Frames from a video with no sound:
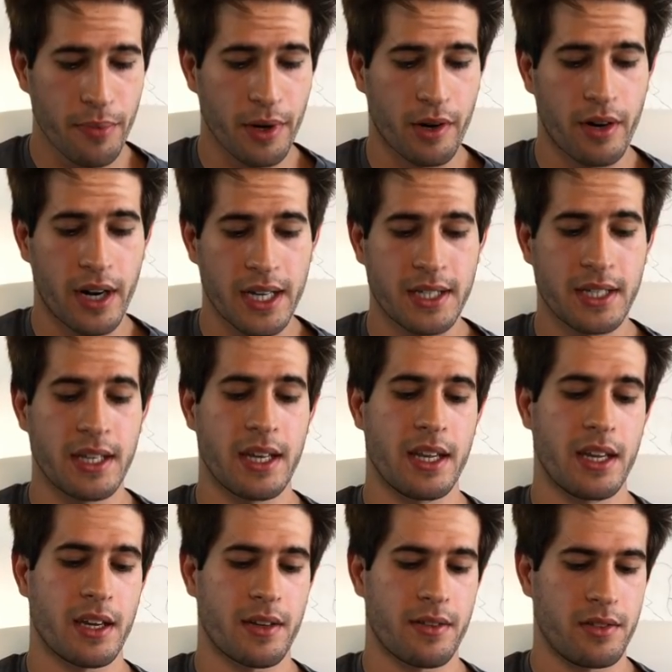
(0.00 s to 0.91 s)

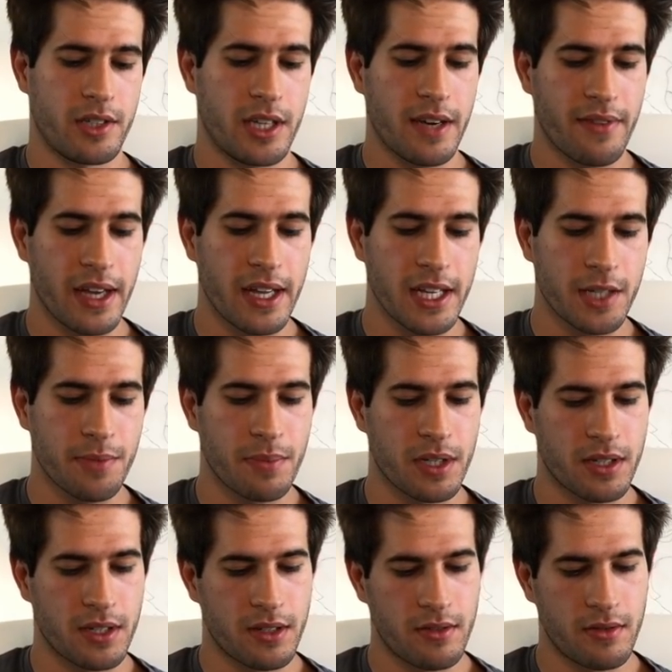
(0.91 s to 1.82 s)
procrastinating? Do
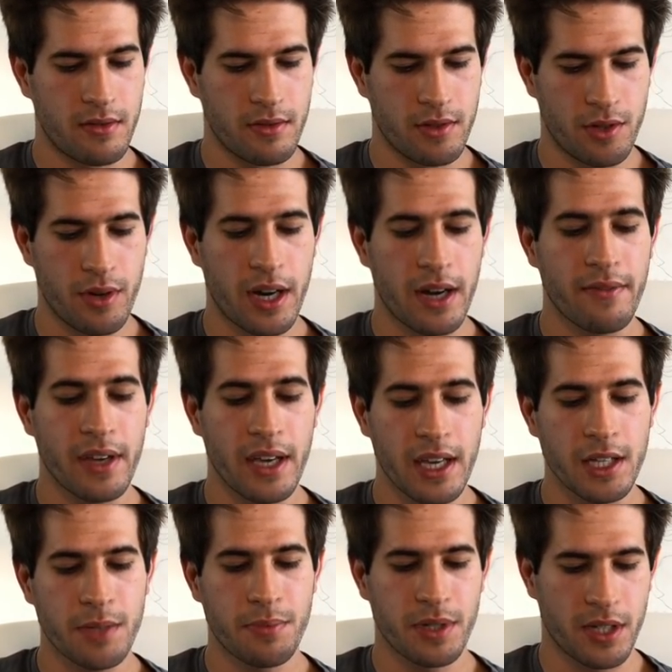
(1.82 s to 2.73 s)
you have
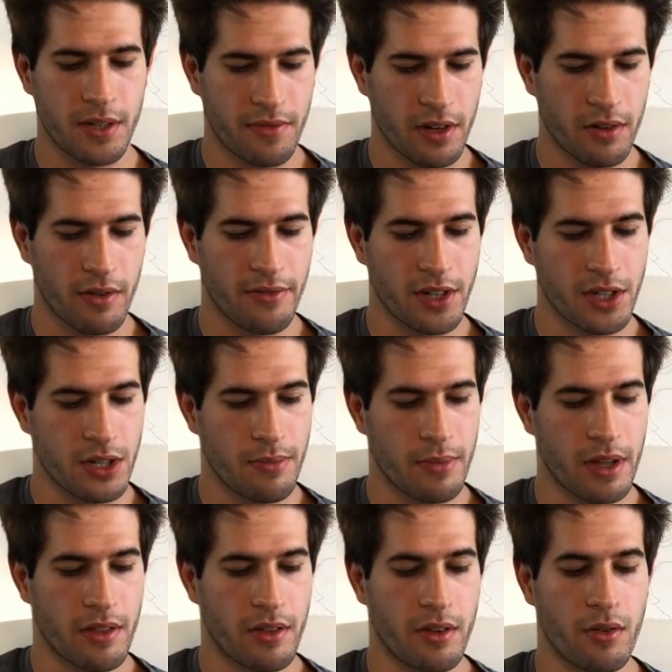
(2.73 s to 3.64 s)
a specific revision
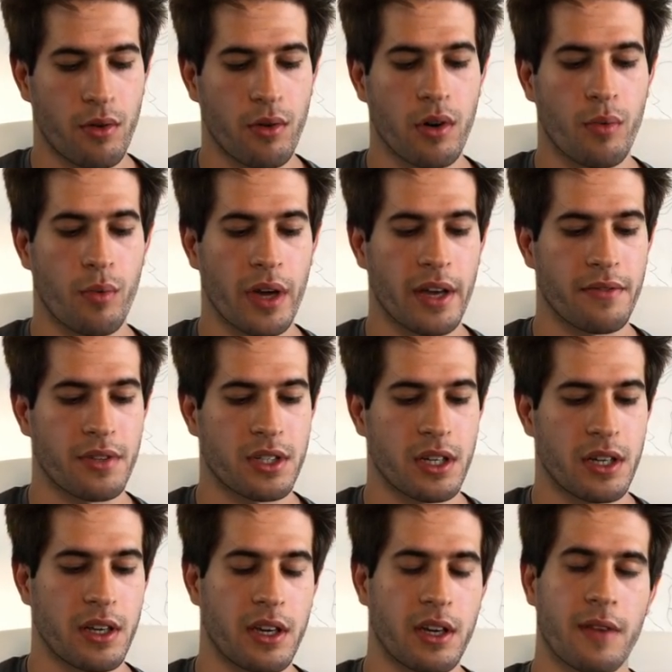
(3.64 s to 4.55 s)
method or a way of
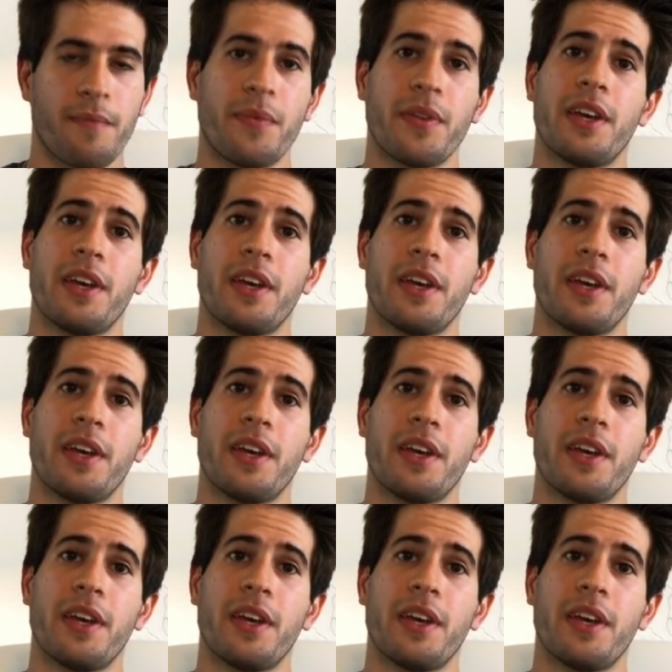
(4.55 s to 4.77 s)
studying?